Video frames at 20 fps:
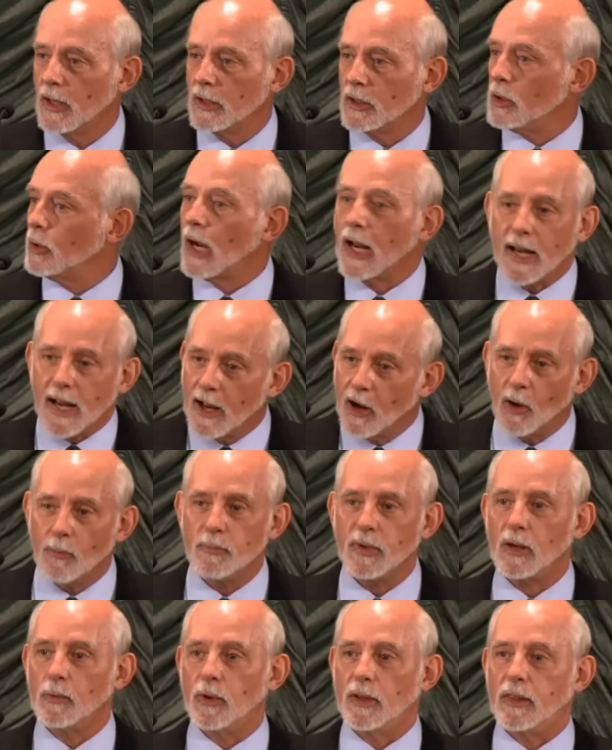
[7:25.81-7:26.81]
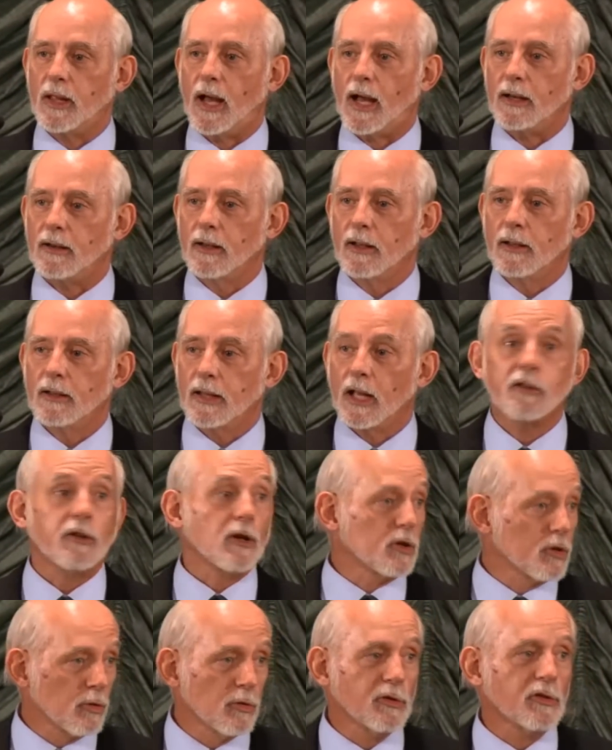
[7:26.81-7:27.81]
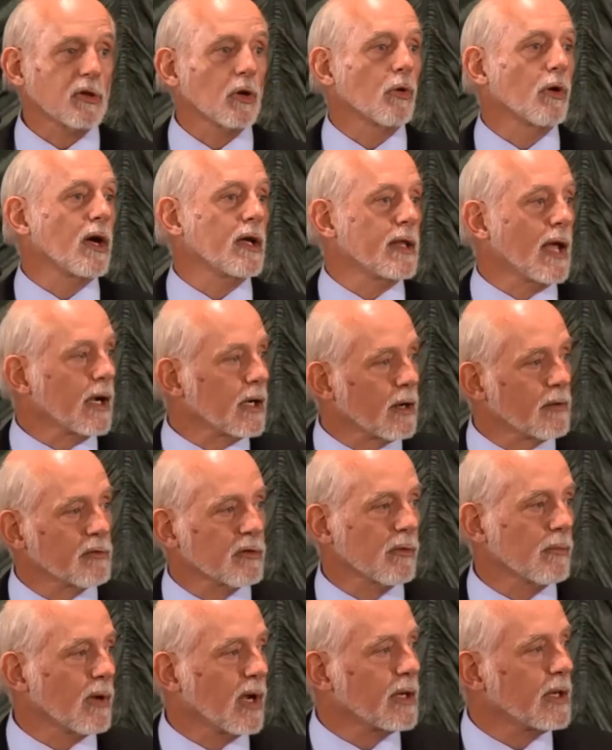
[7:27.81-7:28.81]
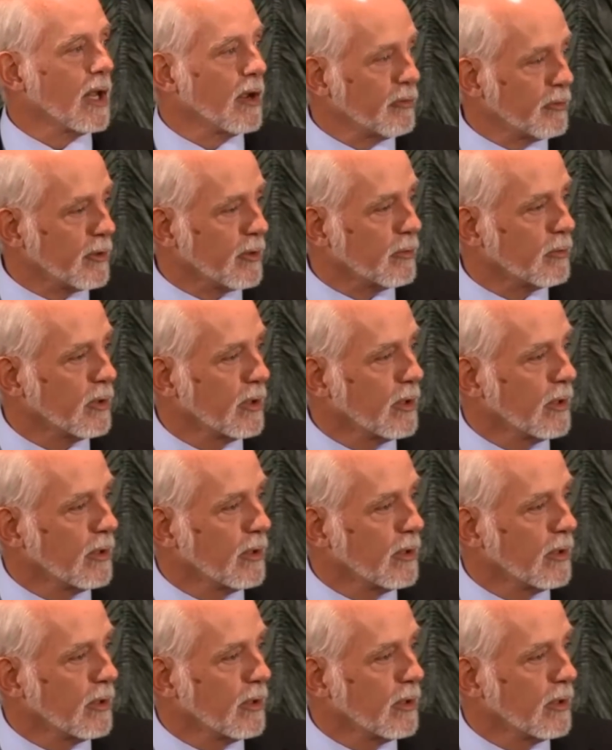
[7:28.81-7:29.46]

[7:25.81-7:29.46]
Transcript: You got to help me with that. That's a true story, and that comes from my nephew.